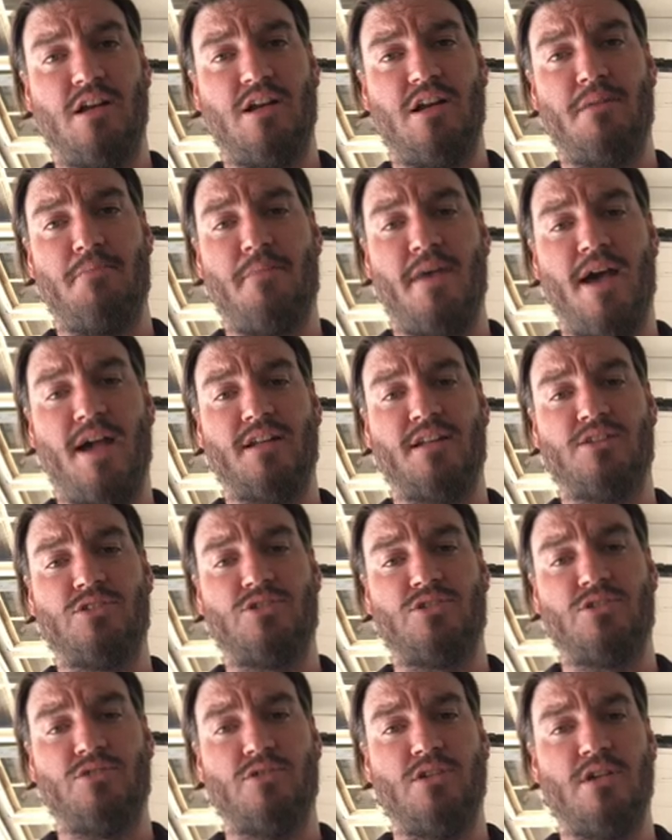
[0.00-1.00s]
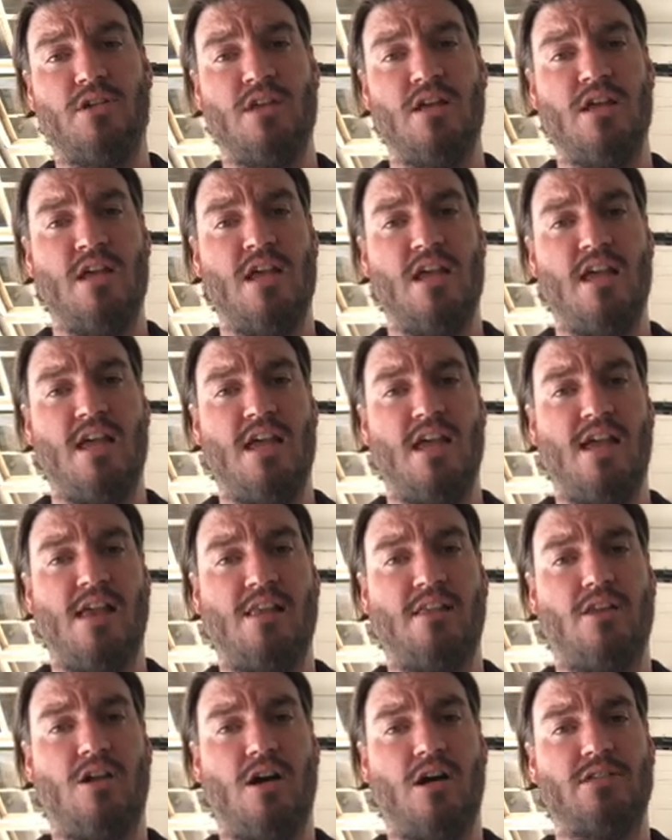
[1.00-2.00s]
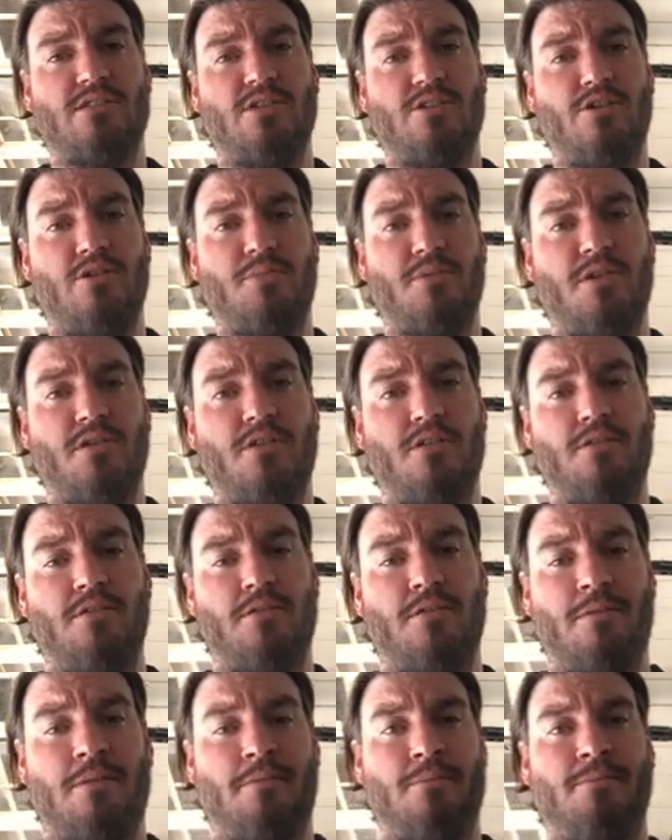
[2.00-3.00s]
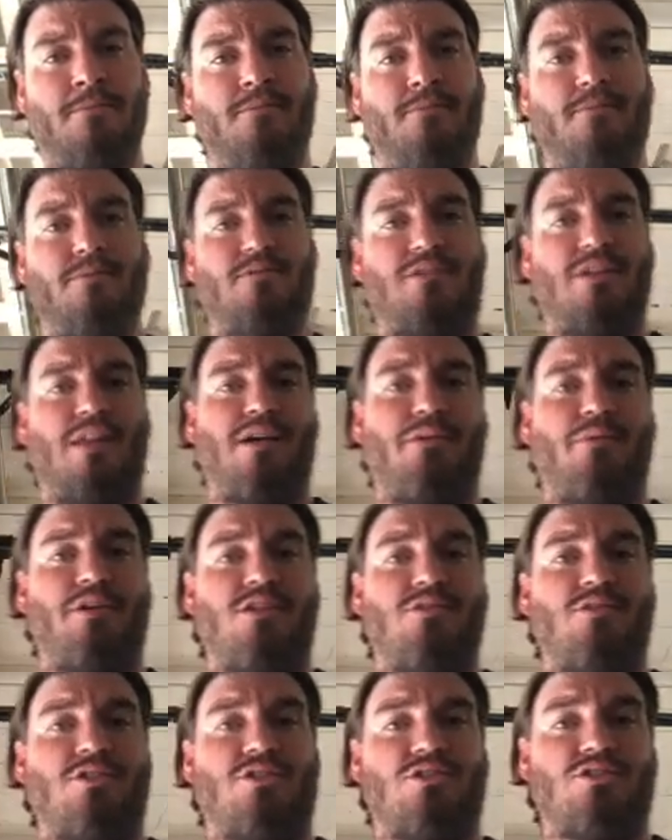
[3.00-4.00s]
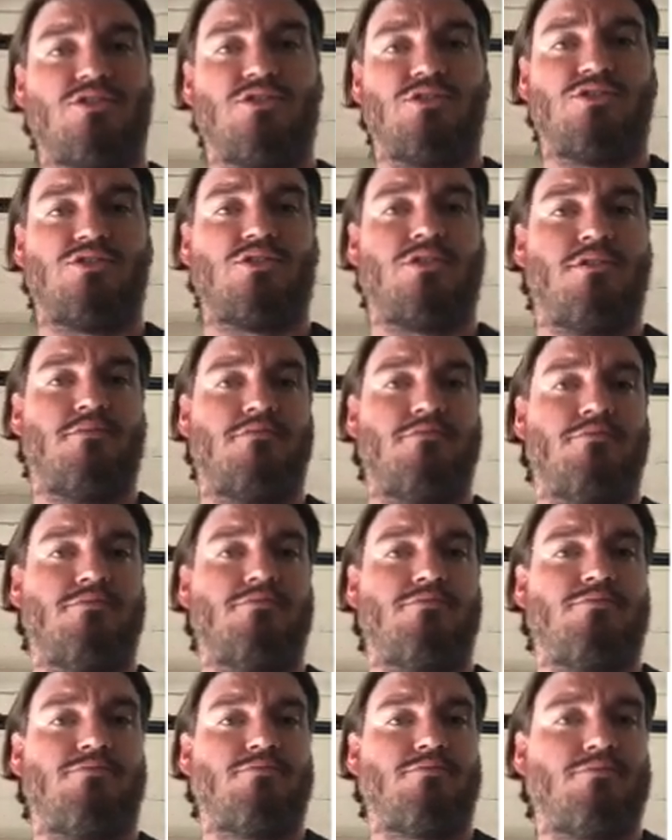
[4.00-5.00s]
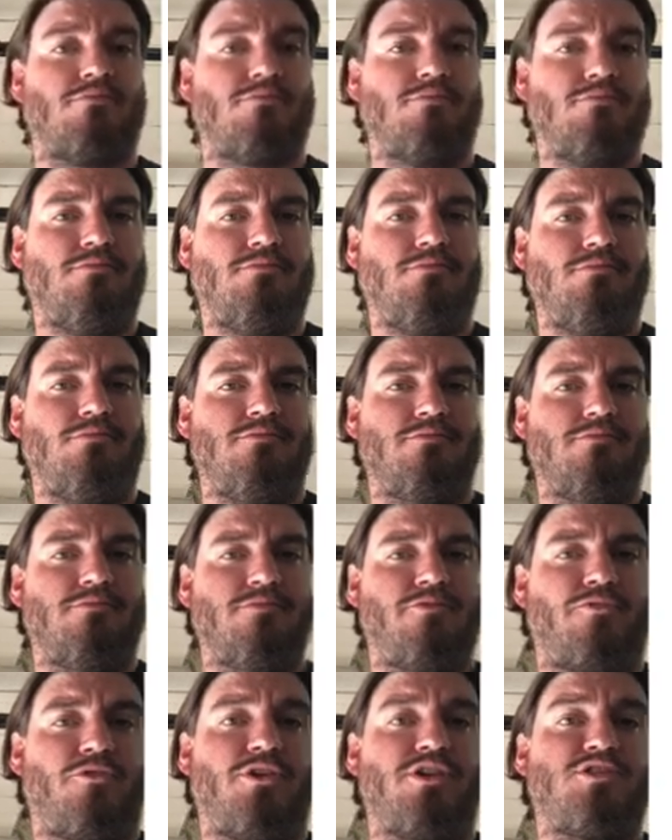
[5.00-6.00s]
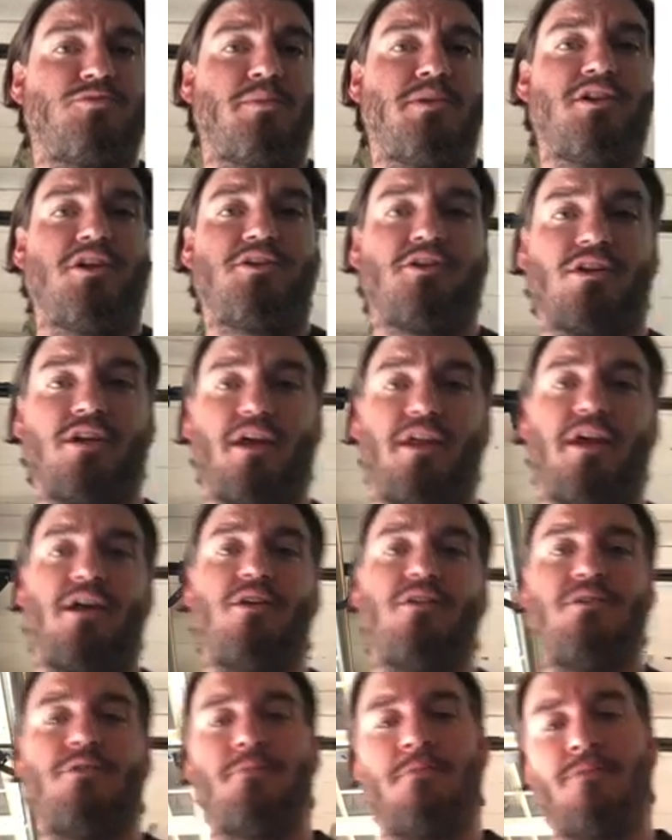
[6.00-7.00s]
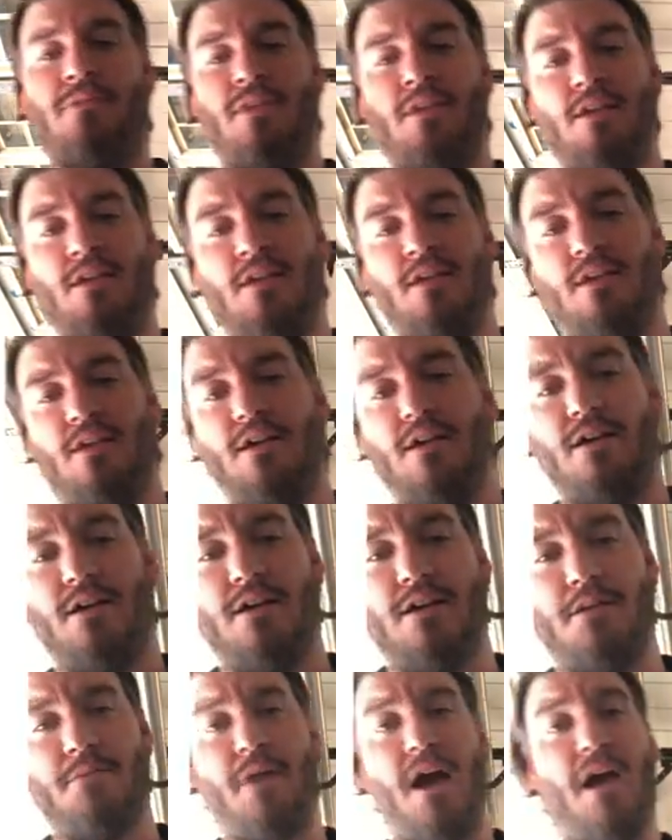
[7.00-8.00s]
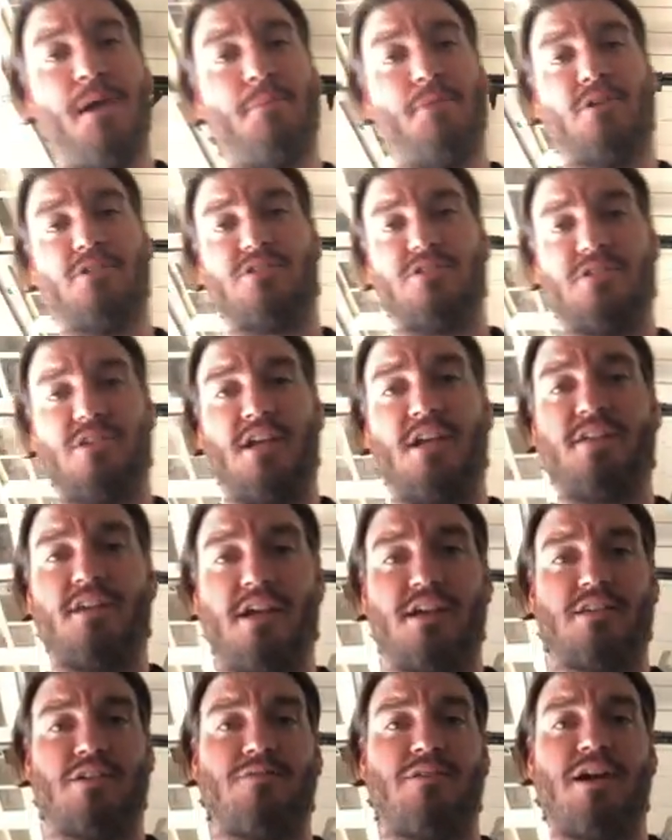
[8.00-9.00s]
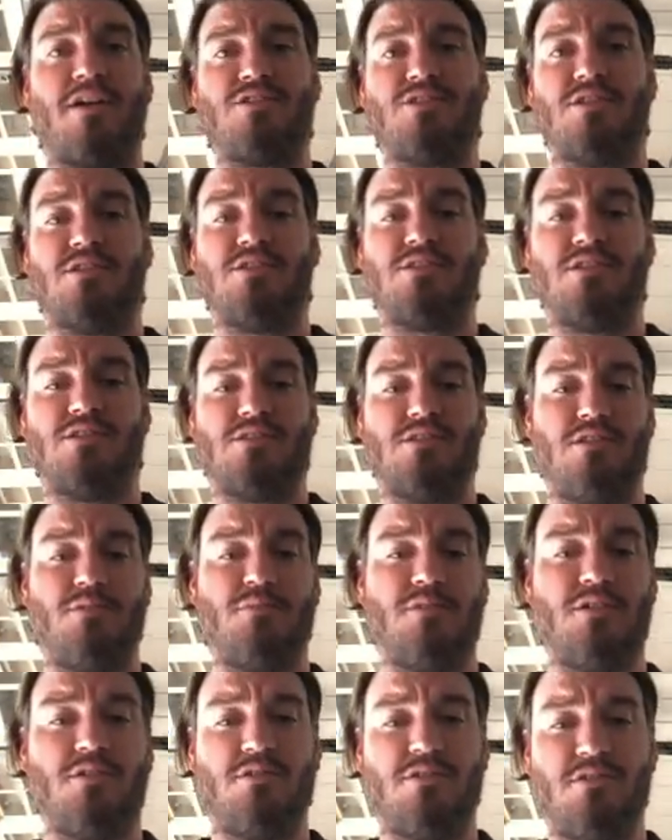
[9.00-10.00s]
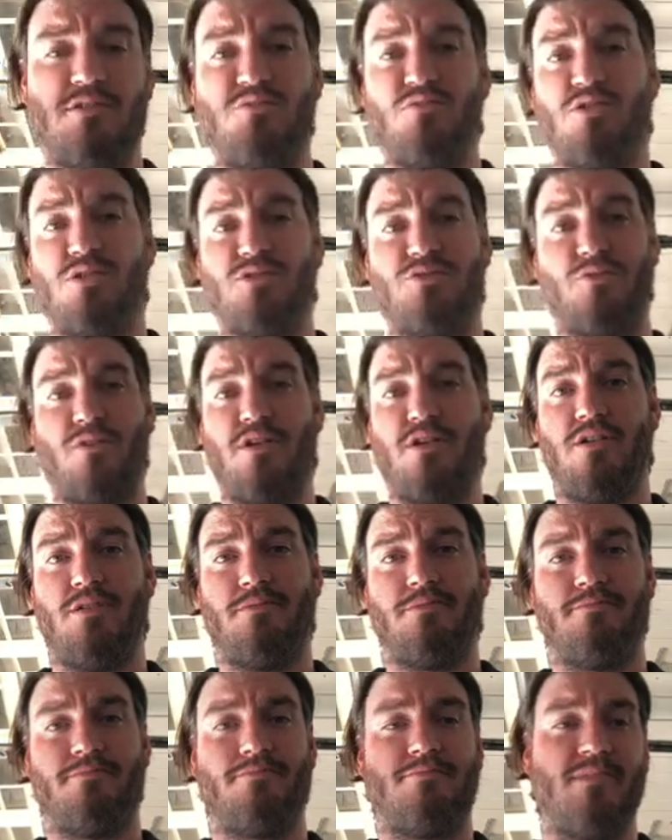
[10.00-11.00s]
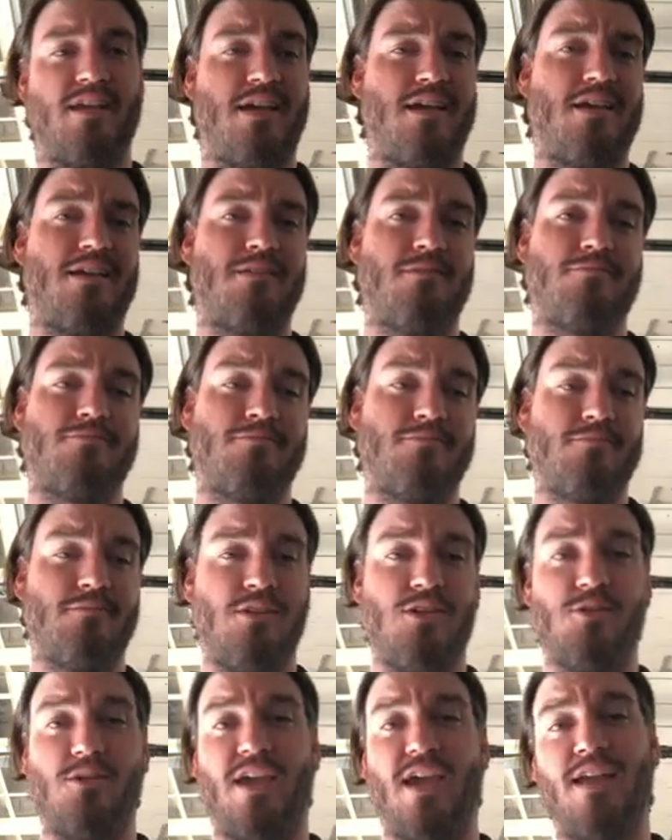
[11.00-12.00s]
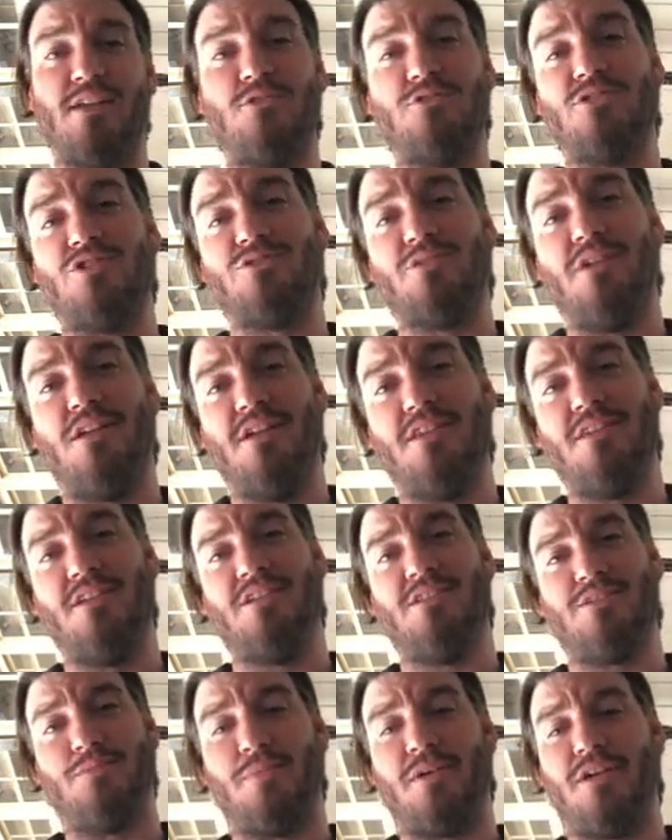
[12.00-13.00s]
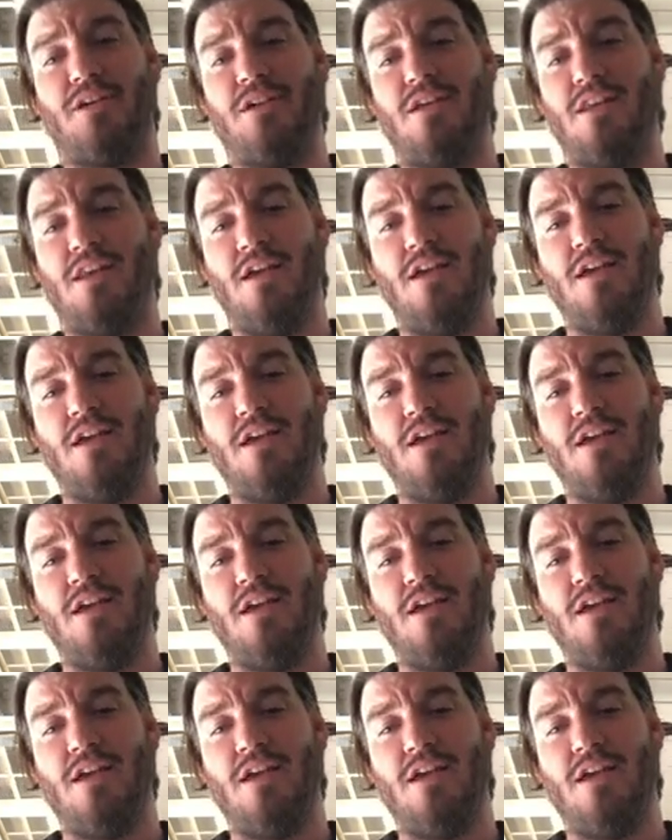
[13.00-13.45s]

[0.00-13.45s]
and it magnets to it and locks it open. So that way you can just free spin on your cutout. I personally like the ratcheting system. It works well, and you can use a drill in this, but